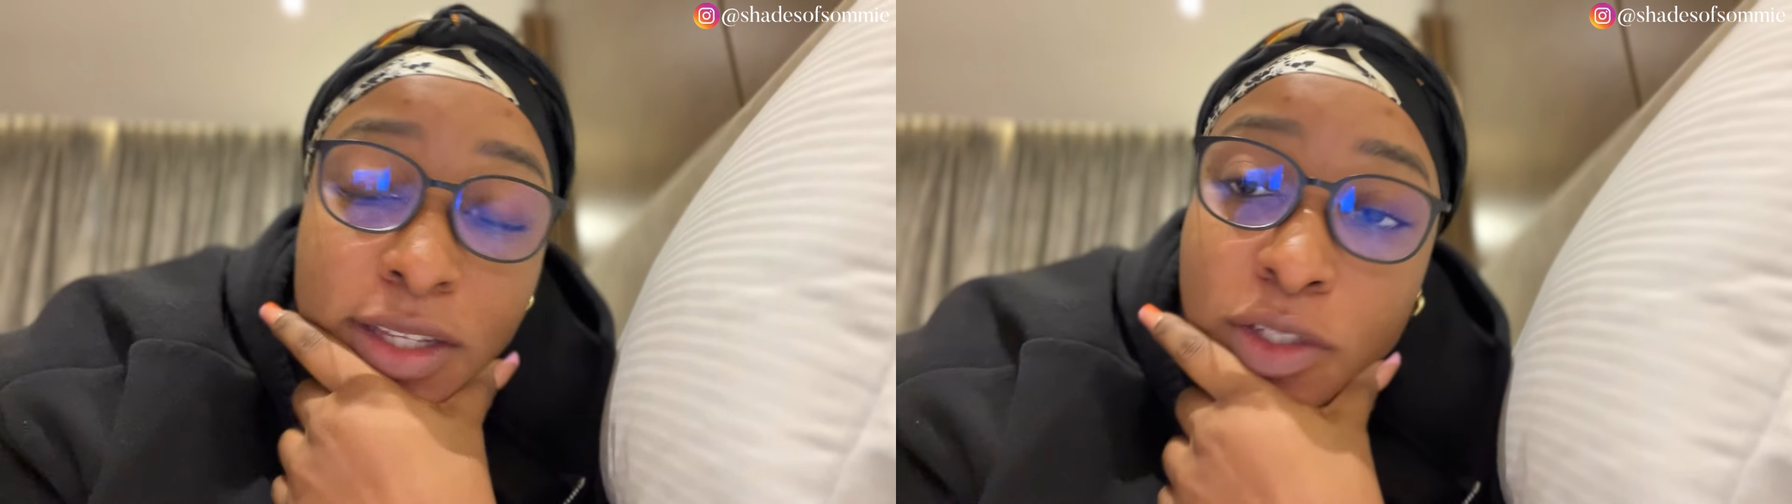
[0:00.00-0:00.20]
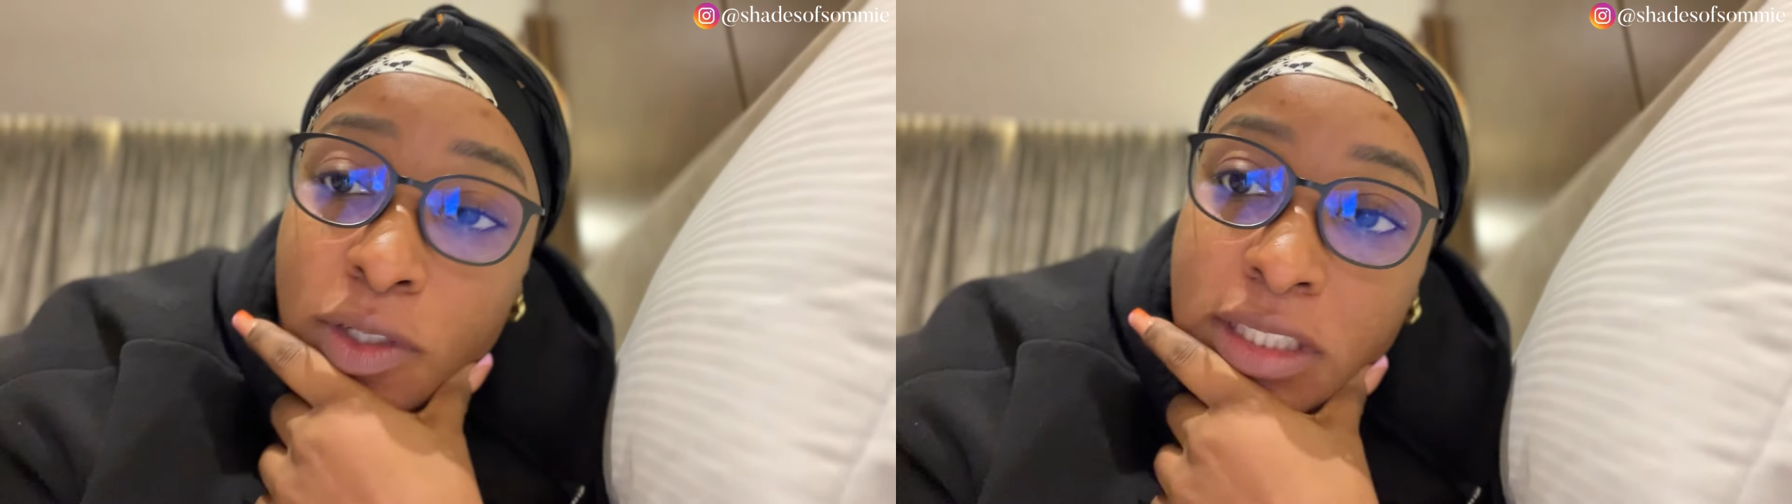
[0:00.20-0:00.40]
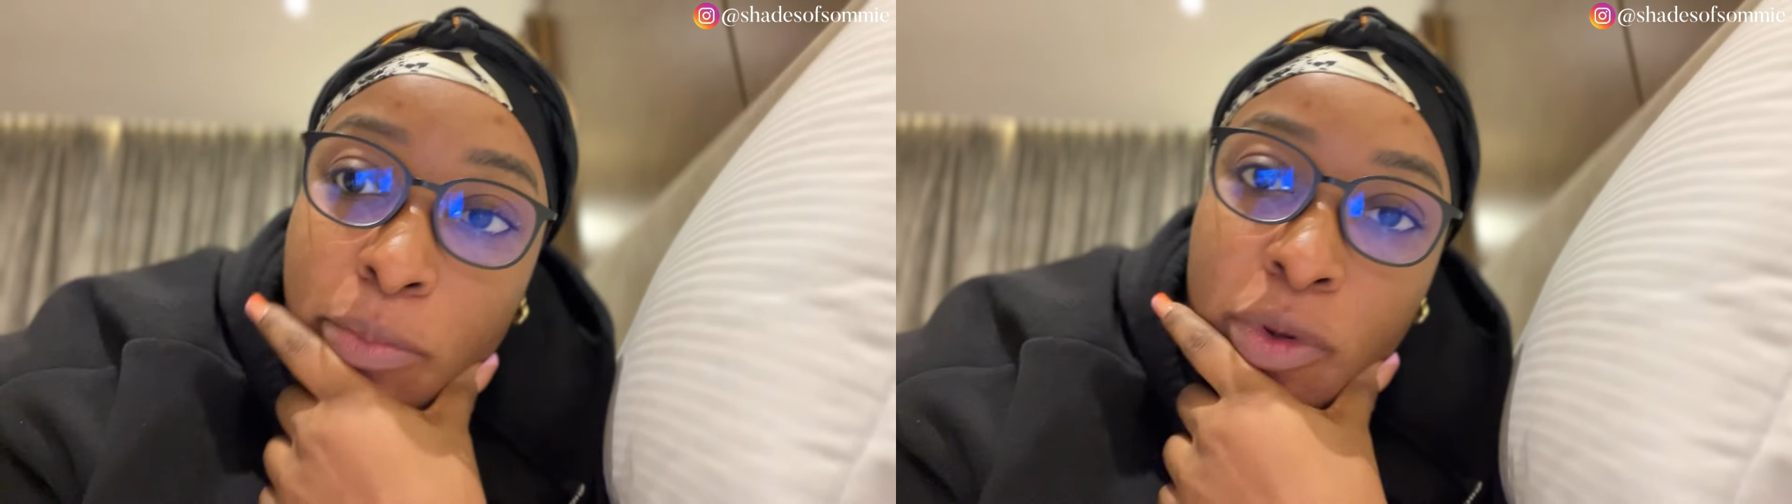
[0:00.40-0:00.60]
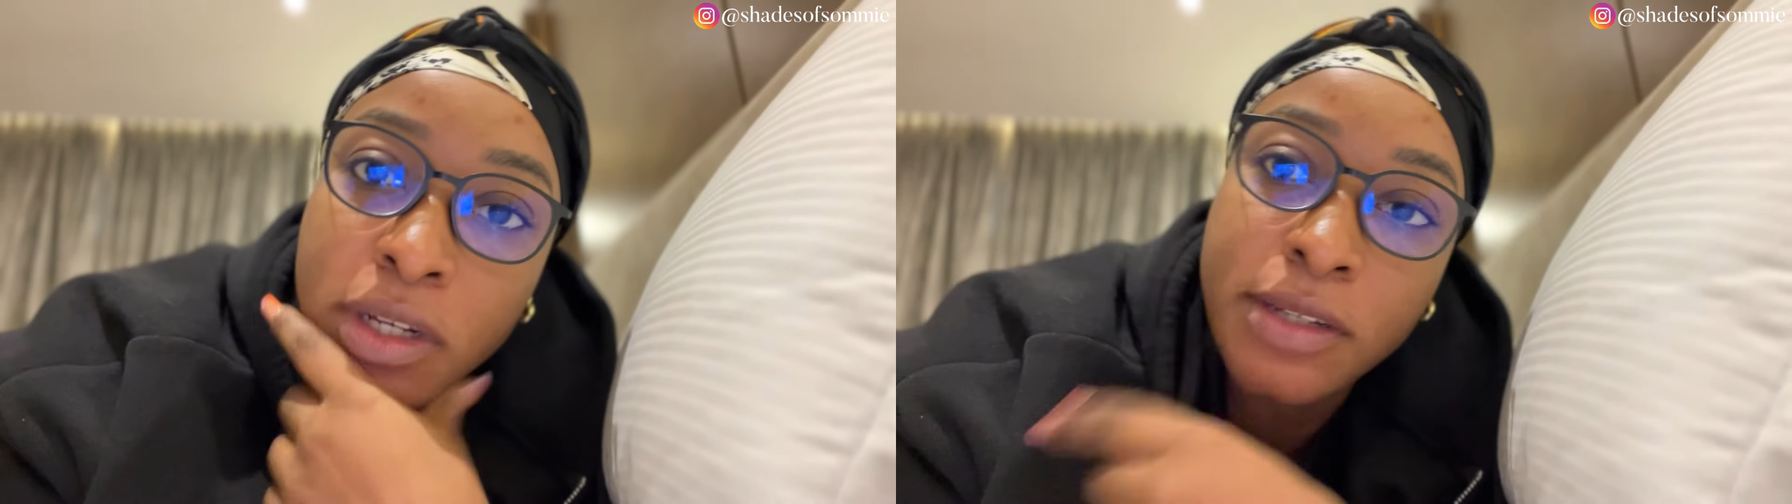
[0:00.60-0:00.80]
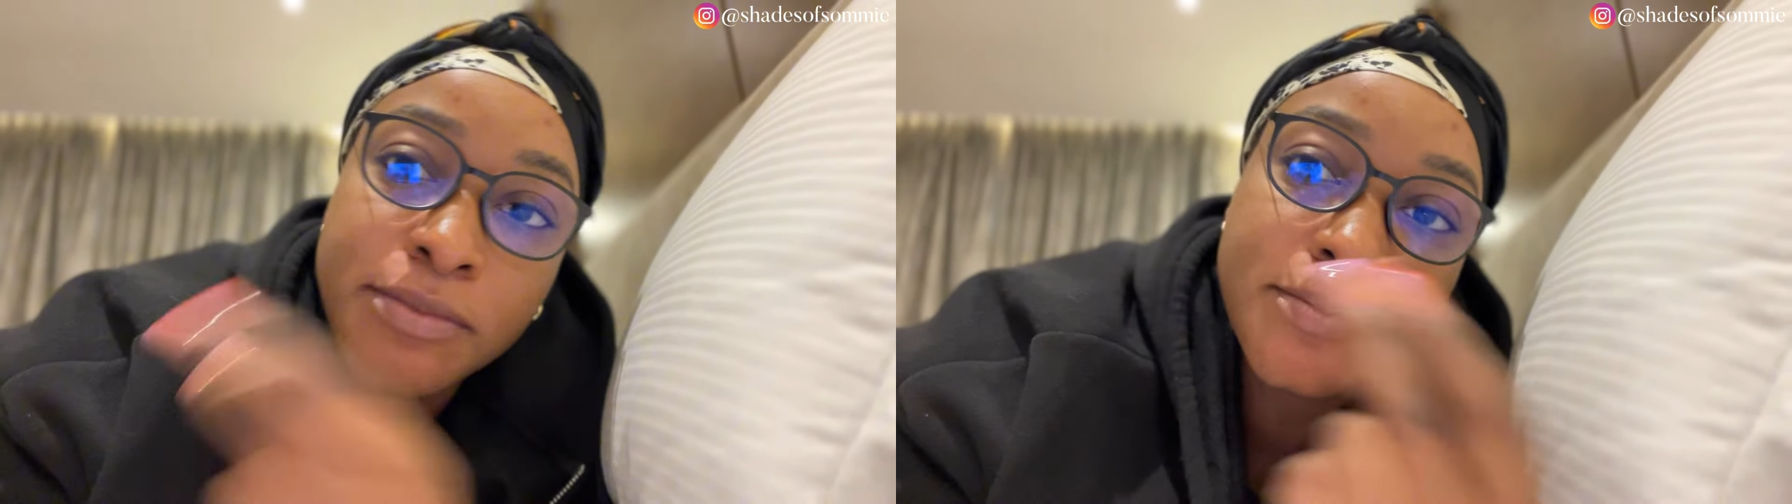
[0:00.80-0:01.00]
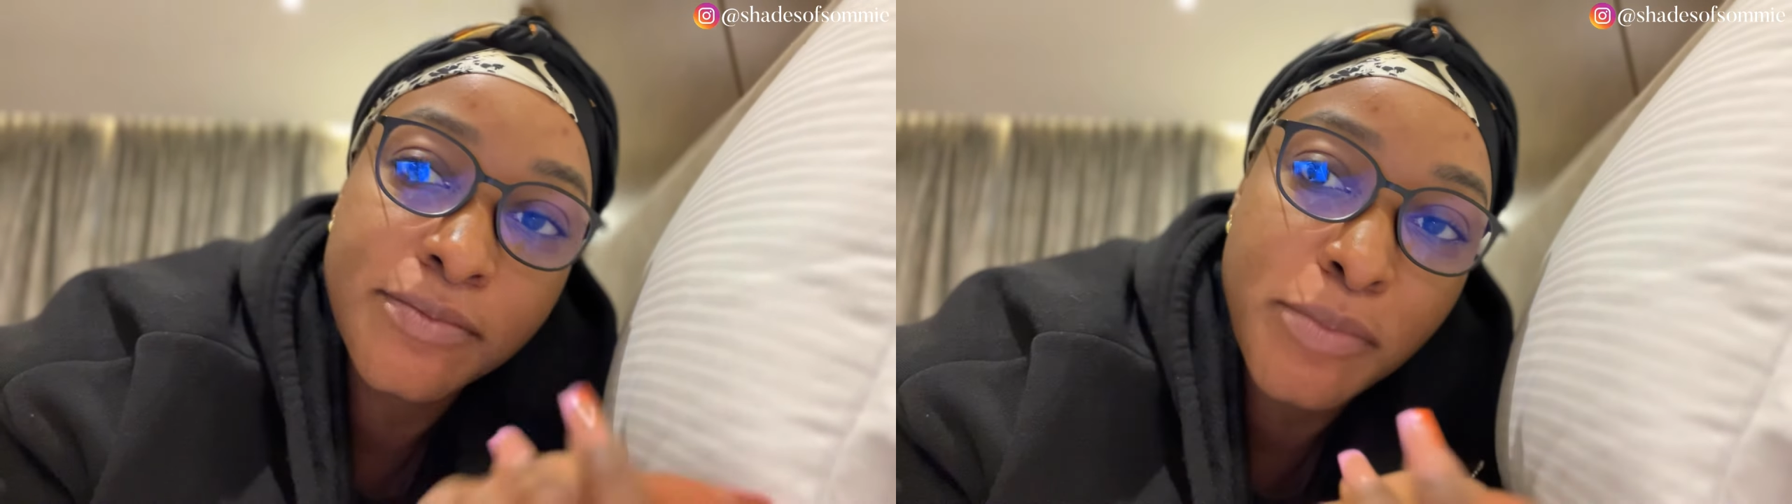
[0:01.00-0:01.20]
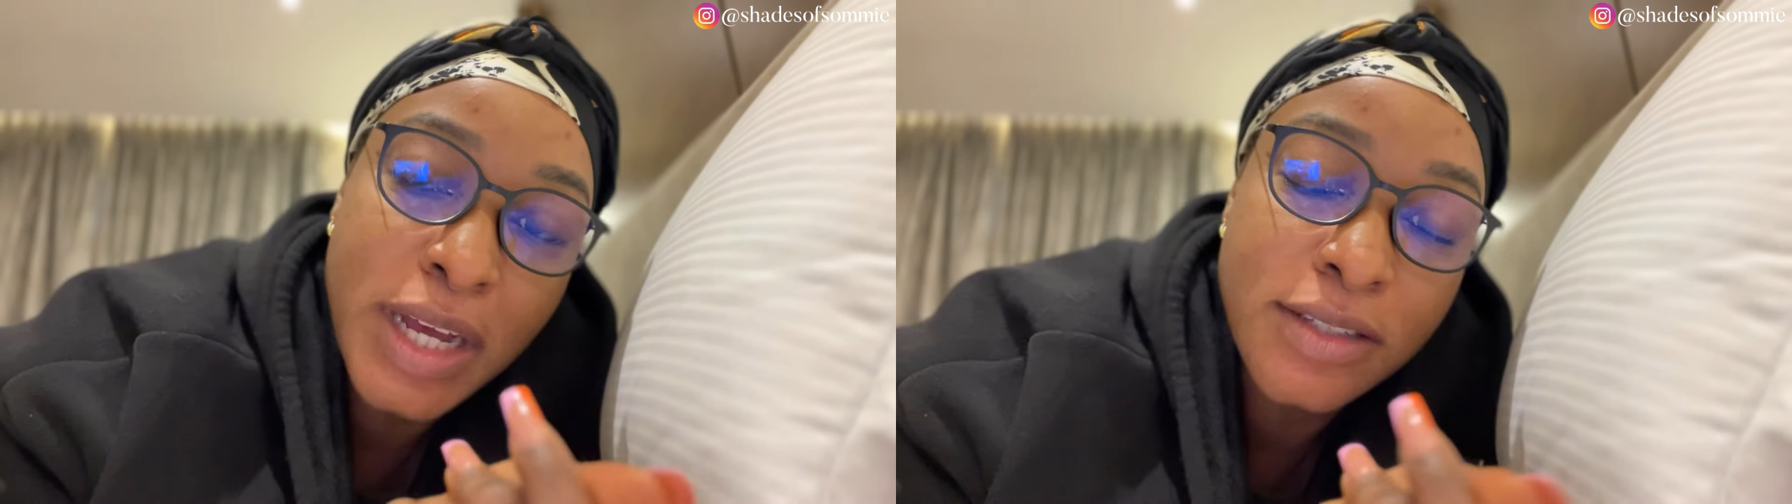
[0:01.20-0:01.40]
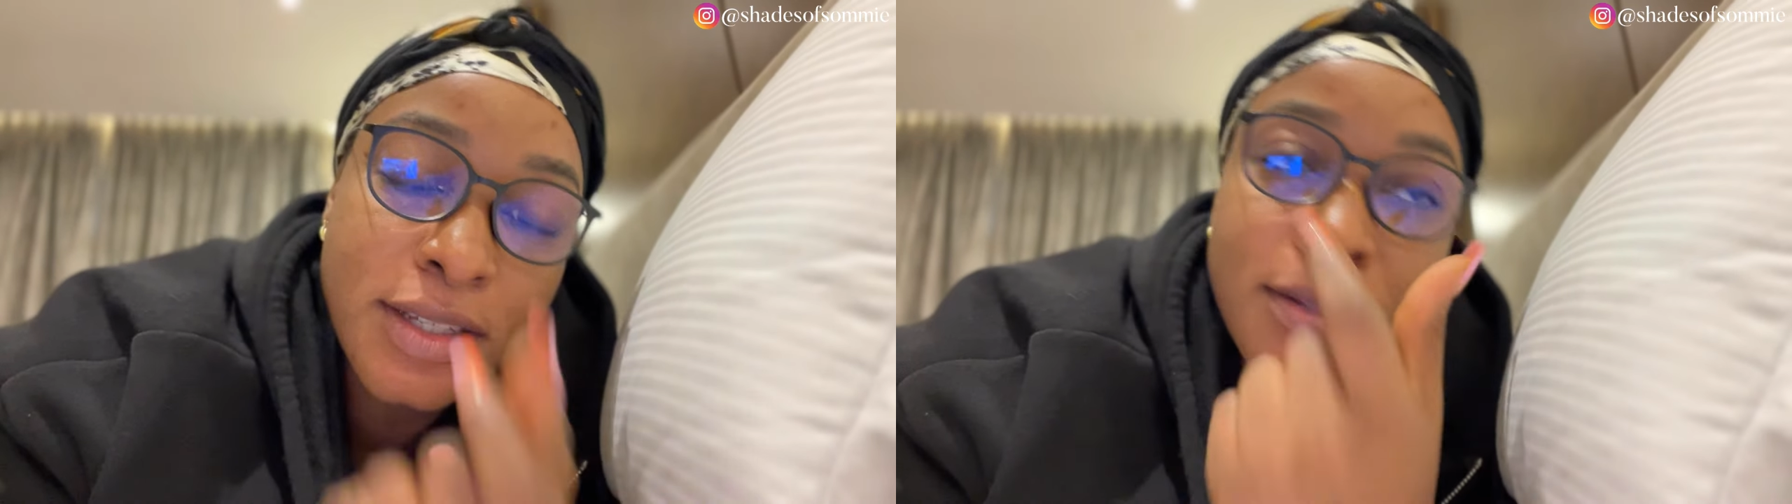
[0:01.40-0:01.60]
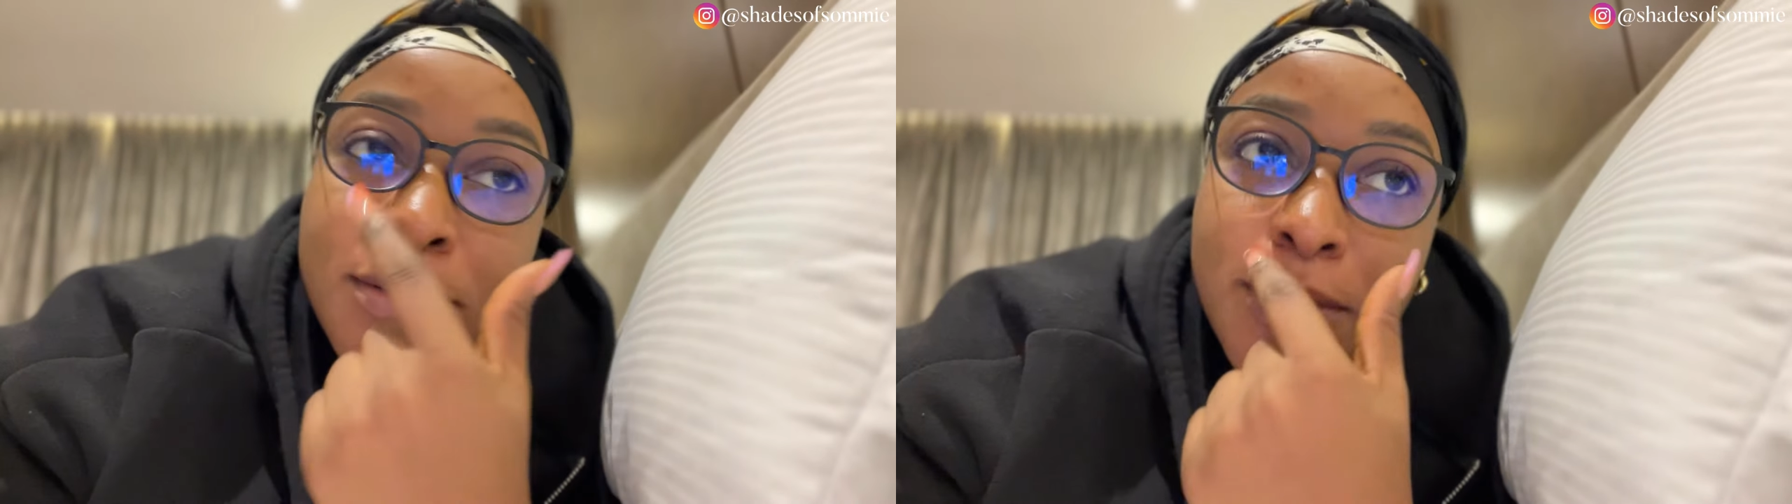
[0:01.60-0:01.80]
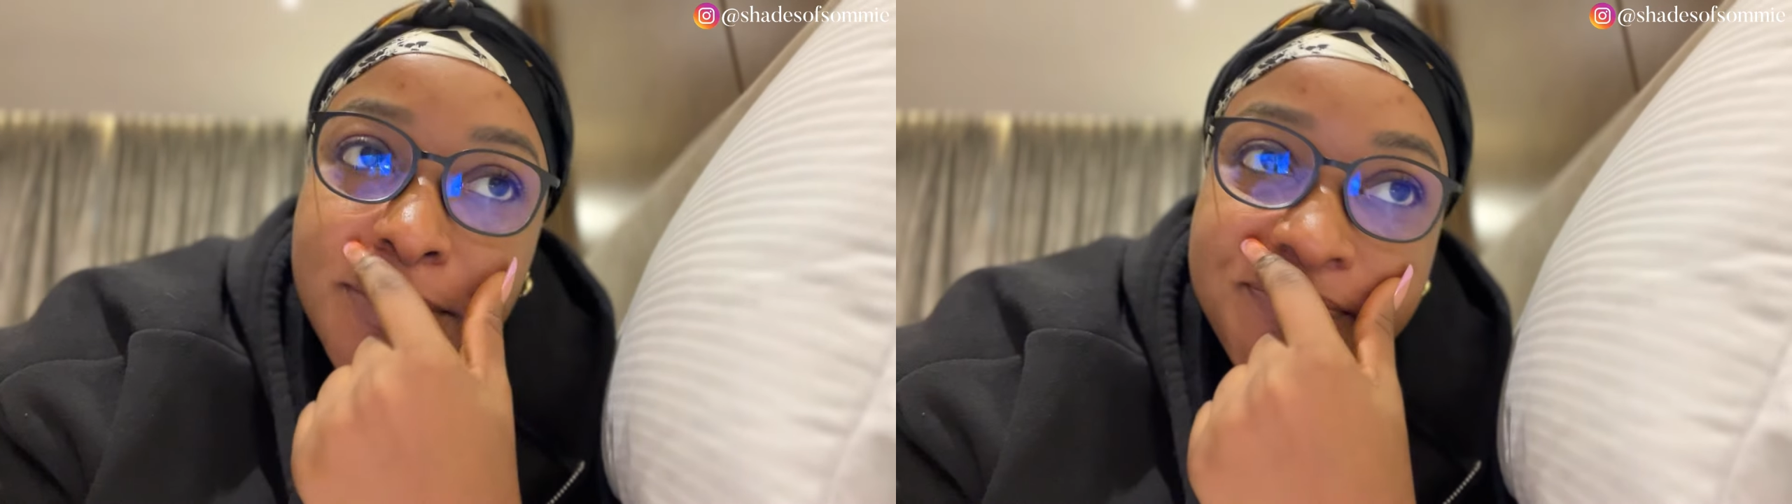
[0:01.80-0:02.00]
Sunday morning, back to Enugu.